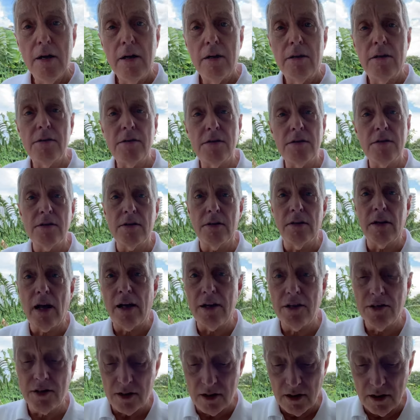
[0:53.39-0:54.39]
This is a
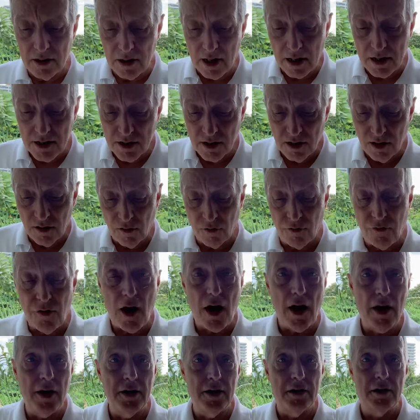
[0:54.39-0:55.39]
nice, nice little
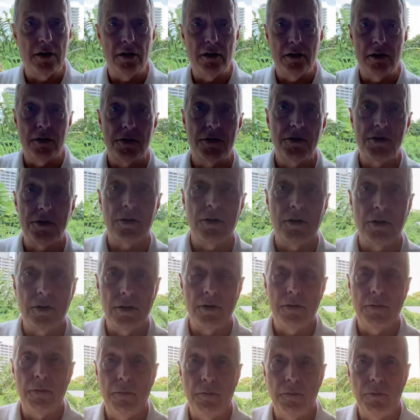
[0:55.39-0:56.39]
find. This
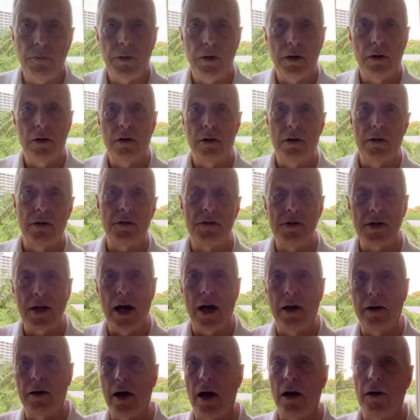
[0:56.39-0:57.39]
this
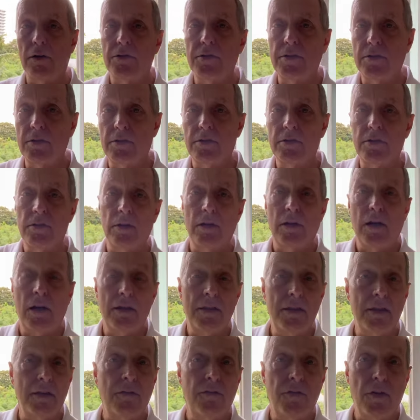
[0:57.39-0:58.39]
townhouse. It's I
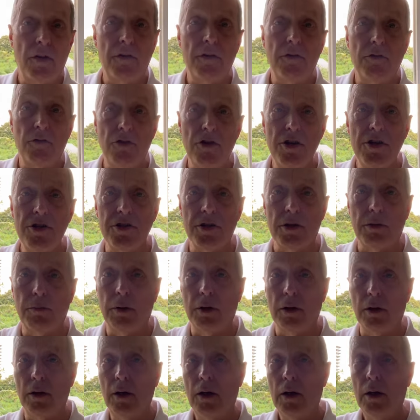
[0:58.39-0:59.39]
think very
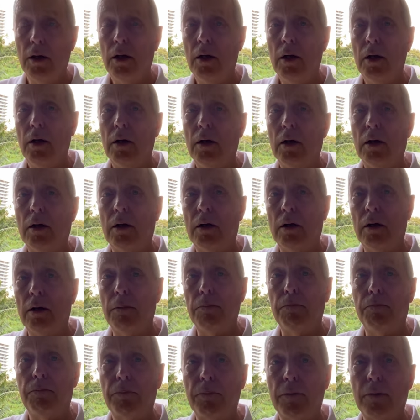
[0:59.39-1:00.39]
reasonable.
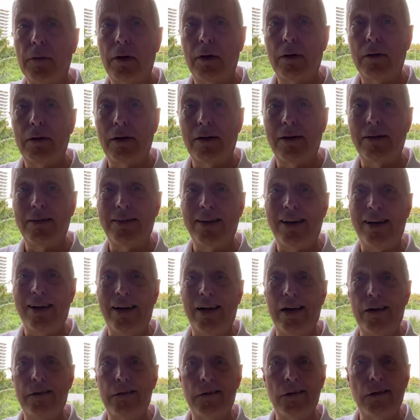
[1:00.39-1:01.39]
Um,
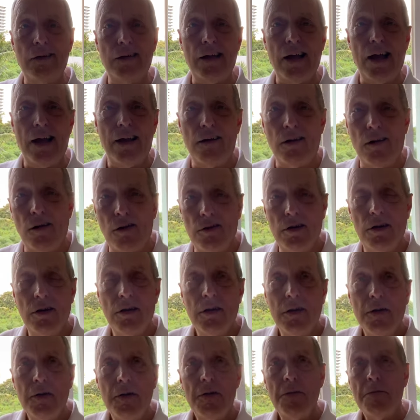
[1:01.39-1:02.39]
at, at our
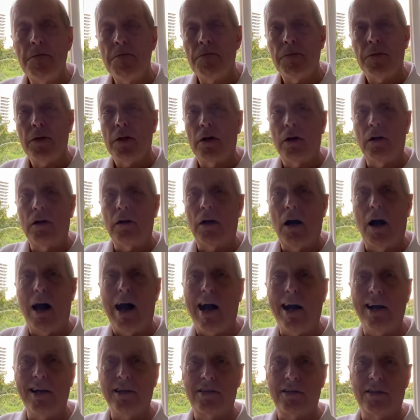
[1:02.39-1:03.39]
uh,
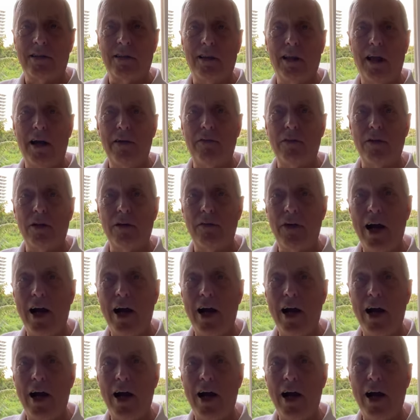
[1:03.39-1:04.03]
highest level of